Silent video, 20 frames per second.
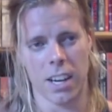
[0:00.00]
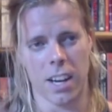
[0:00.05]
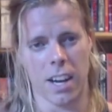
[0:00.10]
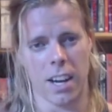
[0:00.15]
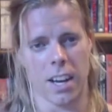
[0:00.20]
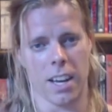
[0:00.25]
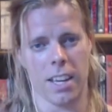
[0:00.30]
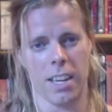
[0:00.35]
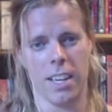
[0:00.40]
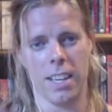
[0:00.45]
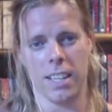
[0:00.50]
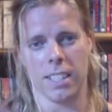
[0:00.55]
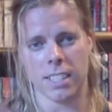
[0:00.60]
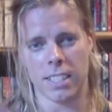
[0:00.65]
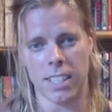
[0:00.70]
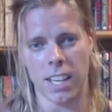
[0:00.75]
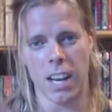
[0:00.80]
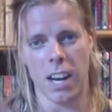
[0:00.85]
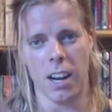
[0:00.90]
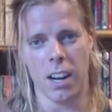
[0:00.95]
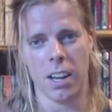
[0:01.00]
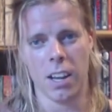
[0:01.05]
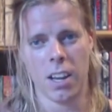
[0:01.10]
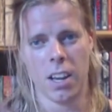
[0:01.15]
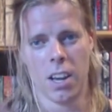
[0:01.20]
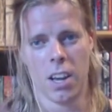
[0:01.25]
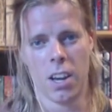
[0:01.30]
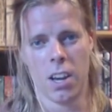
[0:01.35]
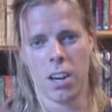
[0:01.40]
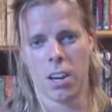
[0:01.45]
He is still
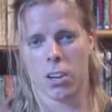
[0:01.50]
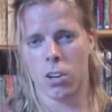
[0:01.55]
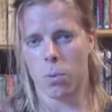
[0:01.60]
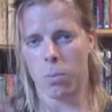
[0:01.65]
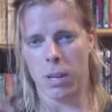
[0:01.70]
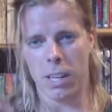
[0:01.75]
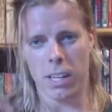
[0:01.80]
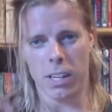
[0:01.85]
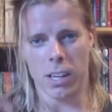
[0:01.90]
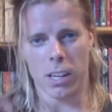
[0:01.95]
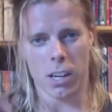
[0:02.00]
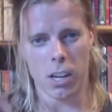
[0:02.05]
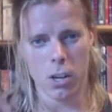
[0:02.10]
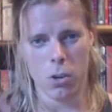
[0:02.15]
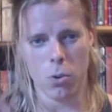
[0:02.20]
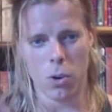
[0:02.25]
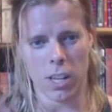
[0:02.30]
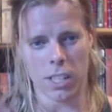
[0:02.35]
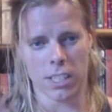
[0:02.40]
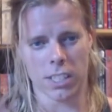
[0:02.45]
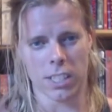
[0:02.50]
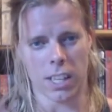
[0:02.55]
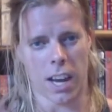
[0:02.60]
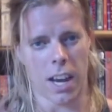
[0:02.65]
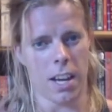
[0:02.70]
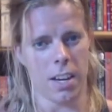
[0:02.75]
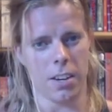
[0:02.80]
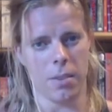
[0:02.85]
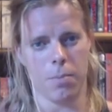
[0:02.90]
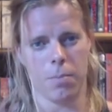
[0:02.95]
completely clueless
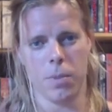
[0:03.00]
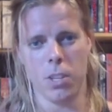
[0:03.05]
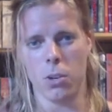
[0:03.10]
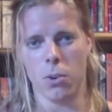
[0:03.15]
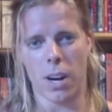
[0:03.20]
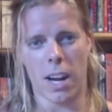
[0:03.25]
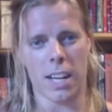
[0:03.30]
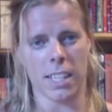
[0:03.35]
and you know,